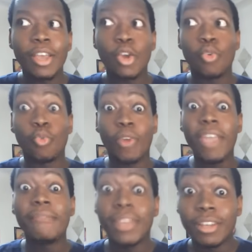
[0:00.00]

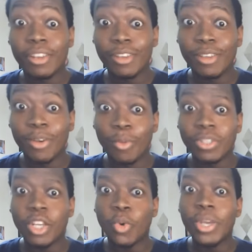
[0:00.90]
Raven was
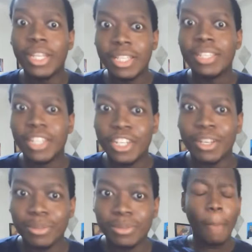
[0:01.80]
the queen of Disney
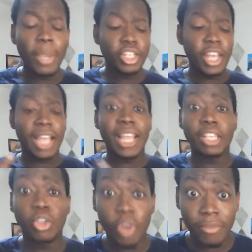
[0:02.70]
Channel. I mean, she had
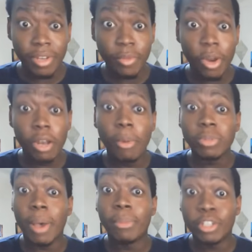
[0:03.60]
That's So Raven, one of the most
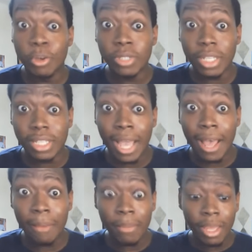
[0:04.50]
popular shows at the
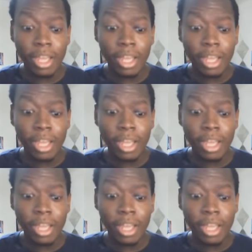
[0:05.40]
time.